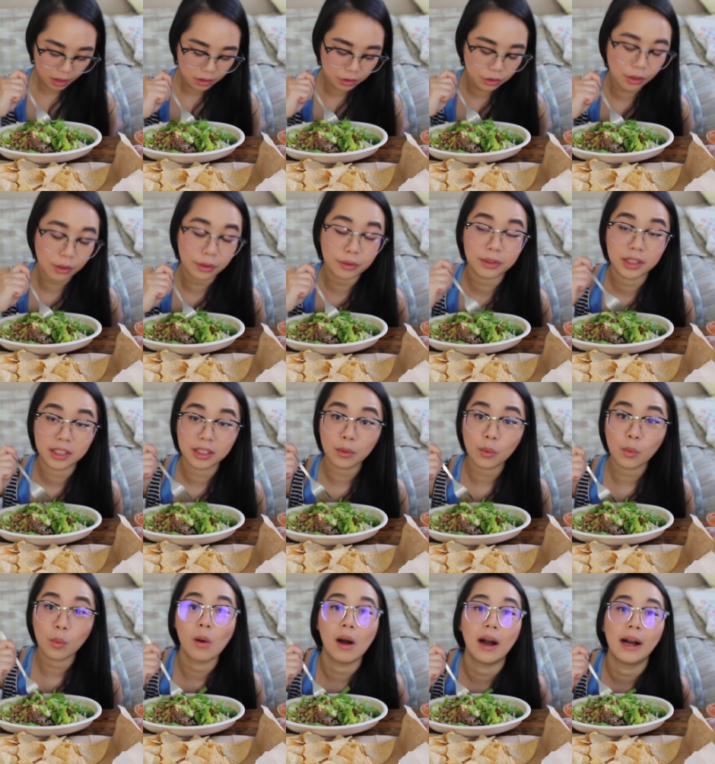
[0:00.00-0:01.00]
So the
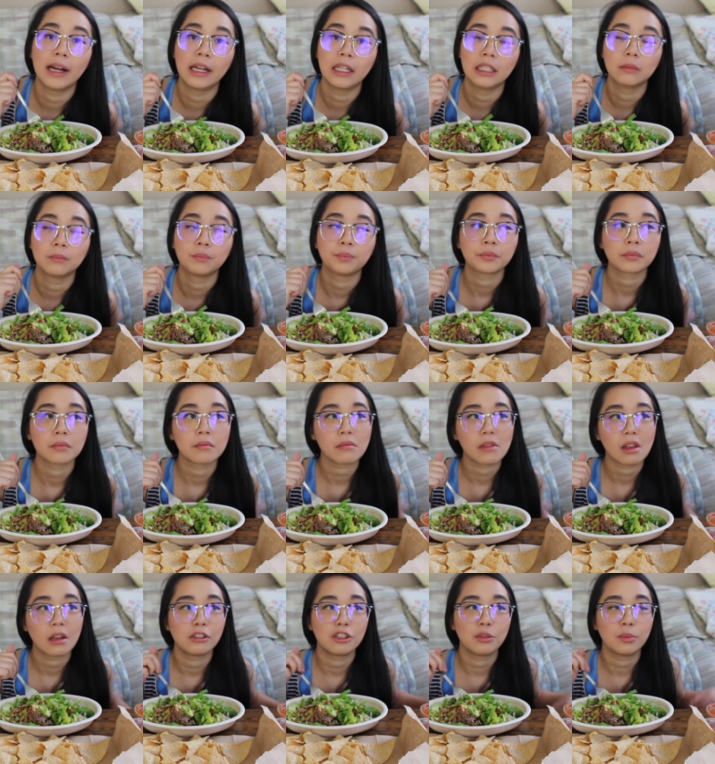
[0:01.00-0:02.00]
reason why
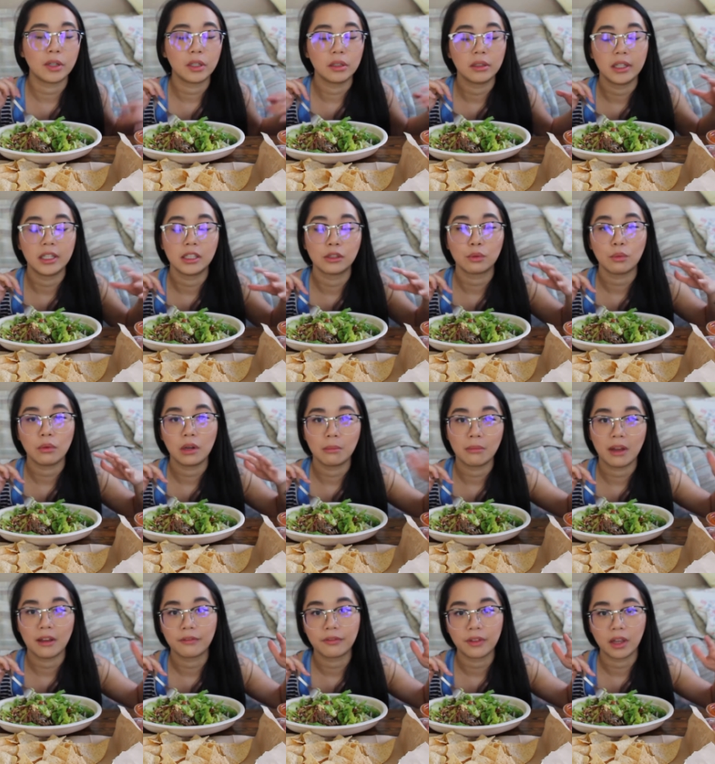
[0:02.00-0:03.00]
Chipotle is one of
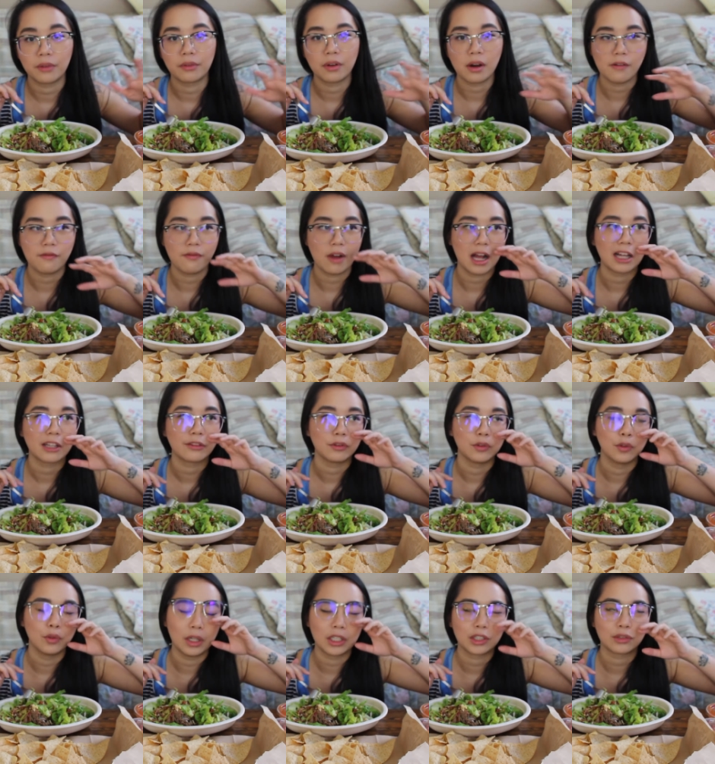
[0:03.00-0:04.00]
my favorite fast
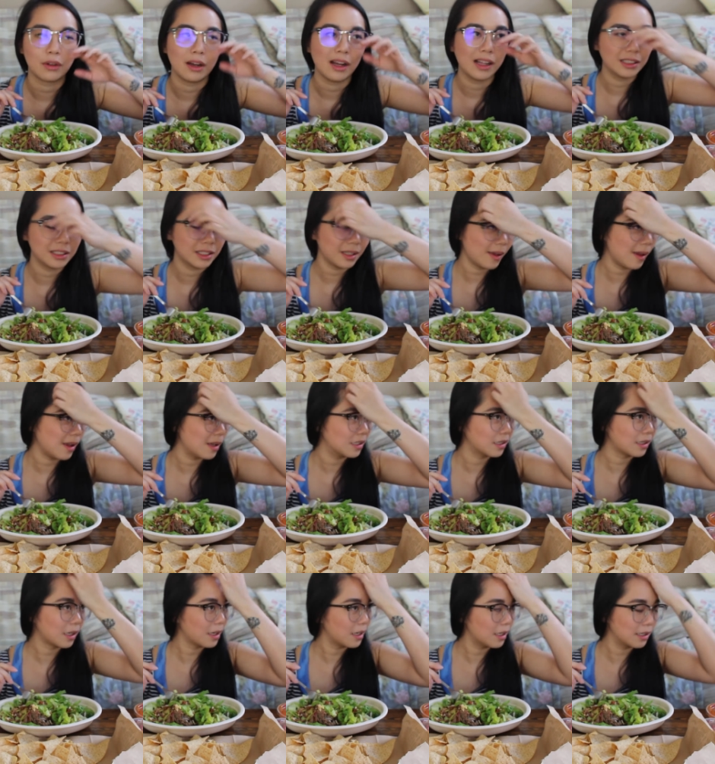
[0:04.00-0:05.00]
food restaurants
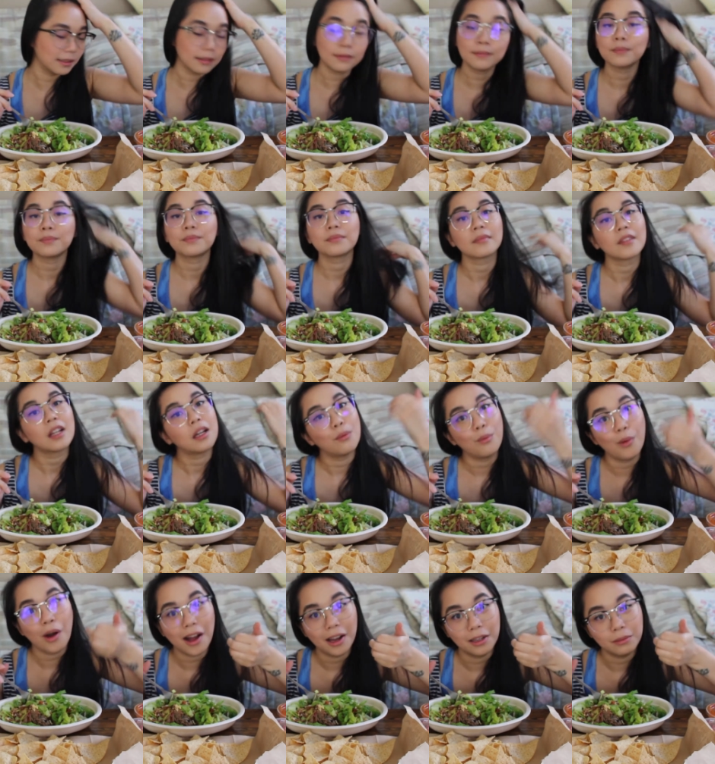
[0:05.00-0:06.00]
is because
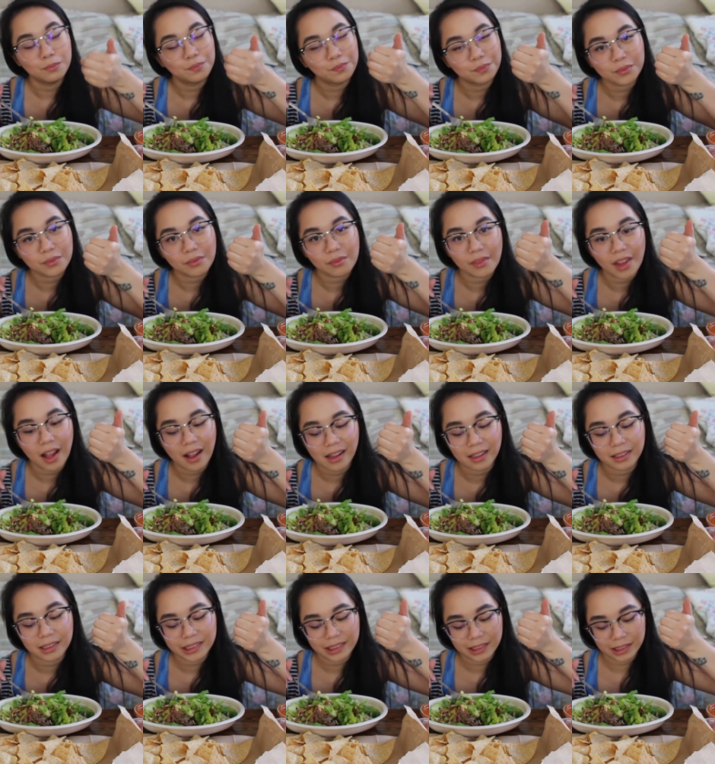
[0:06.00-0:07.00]
one,
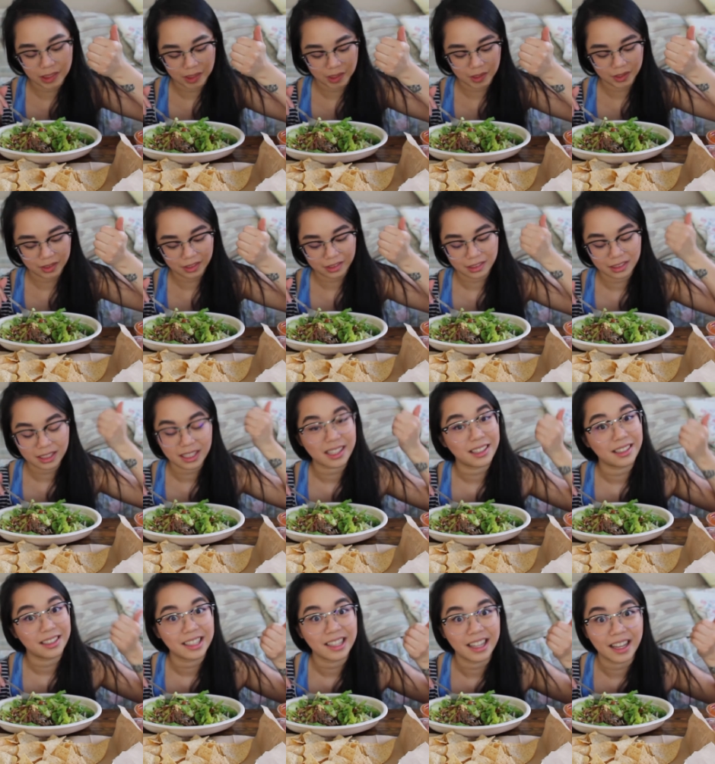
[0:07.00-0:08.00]
it's
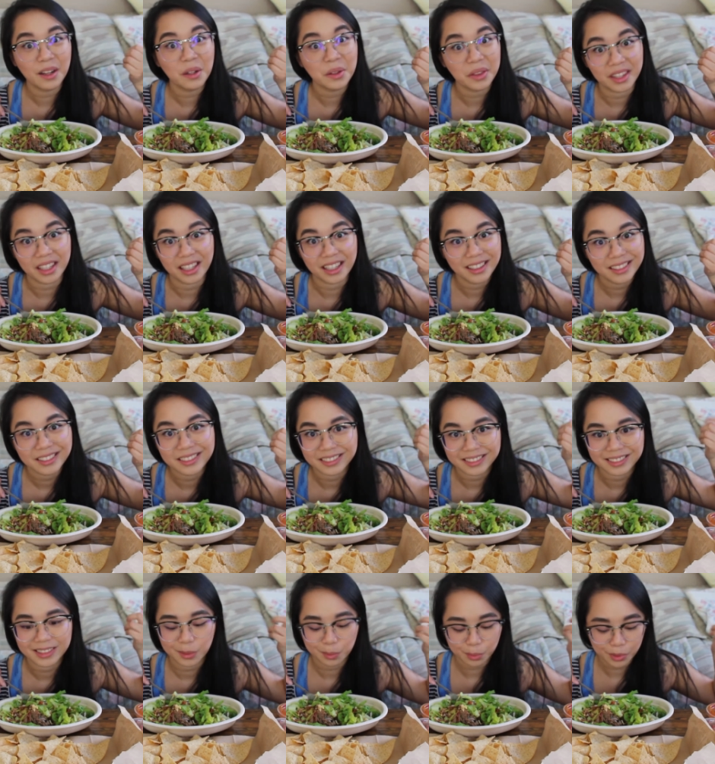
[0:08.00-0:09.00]
healthy.
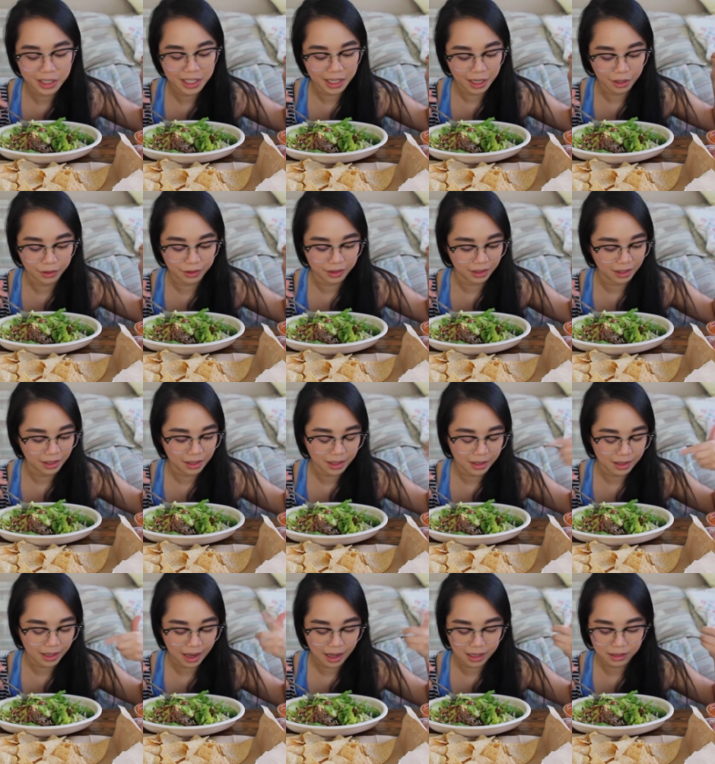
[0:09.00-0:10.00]
It's pretty healthy.
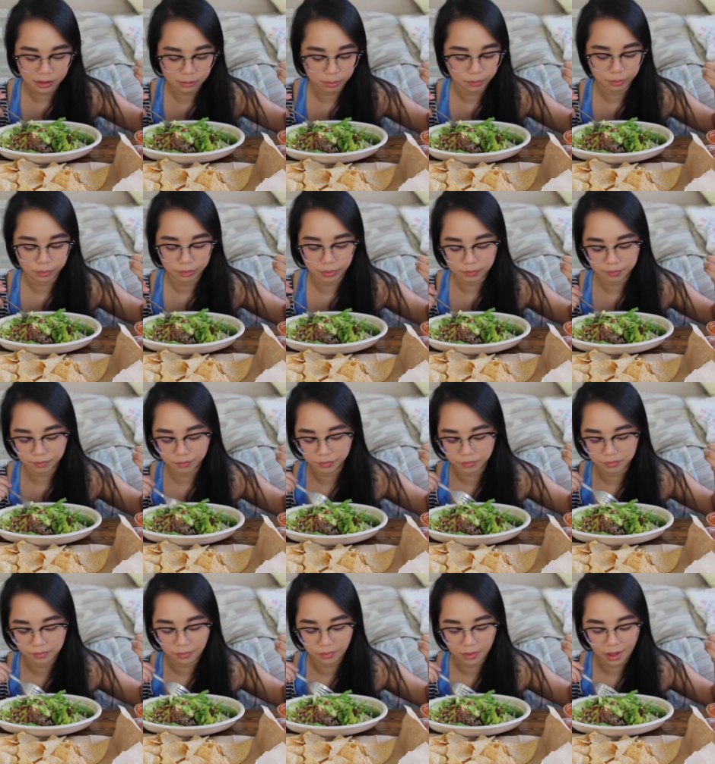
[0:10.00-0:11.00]
It has
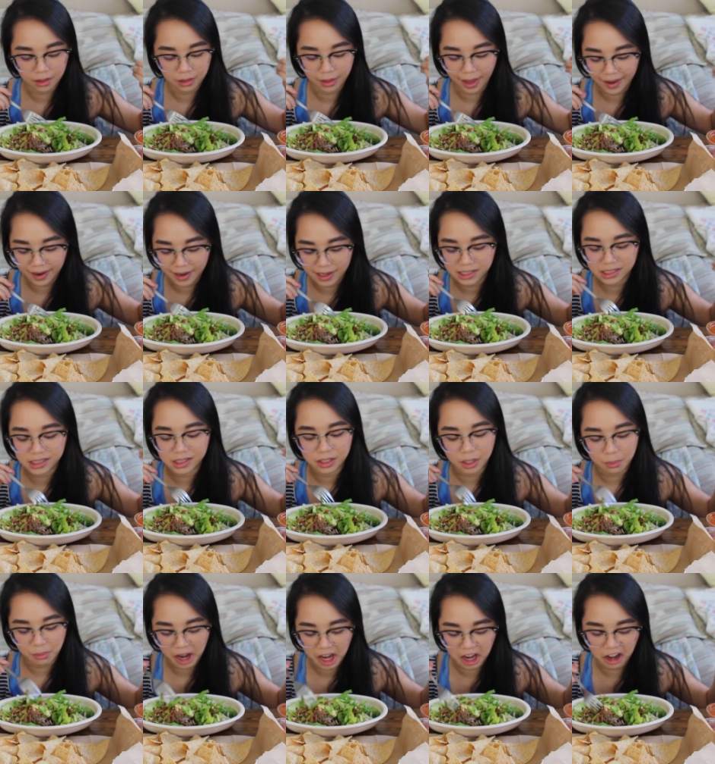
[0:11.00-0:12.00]
mm, lettuce,
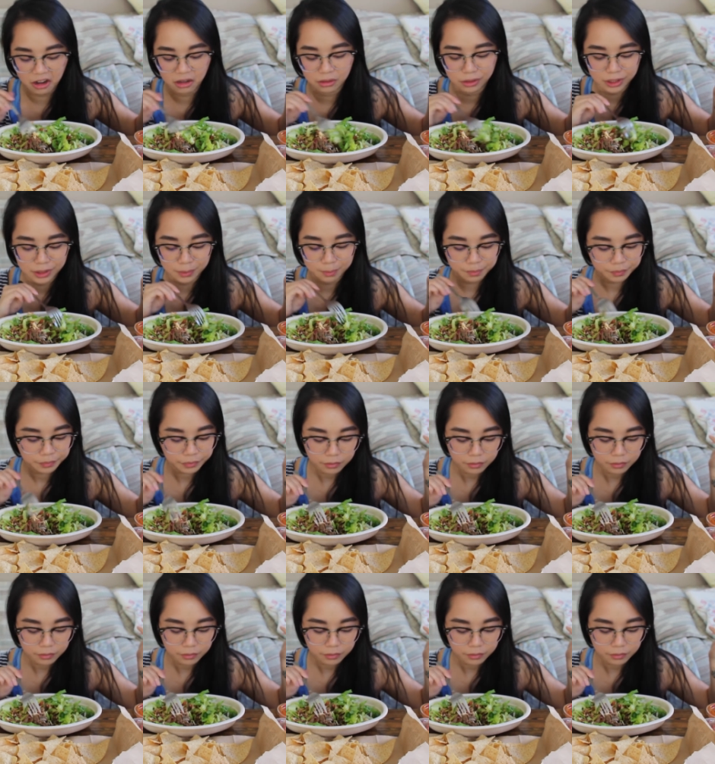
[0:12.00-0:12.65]
tomatoes,